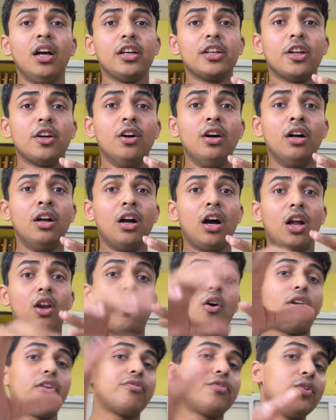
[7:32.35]
a
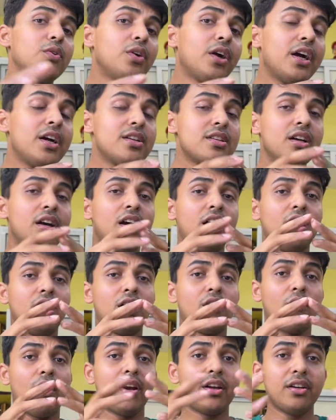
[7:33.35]
lot of you guys
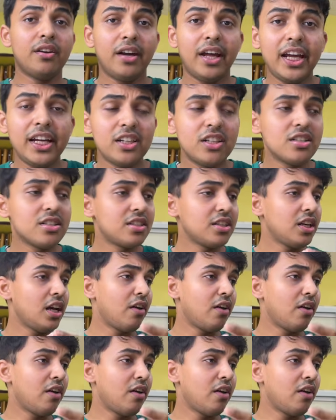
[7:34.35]
run an agency,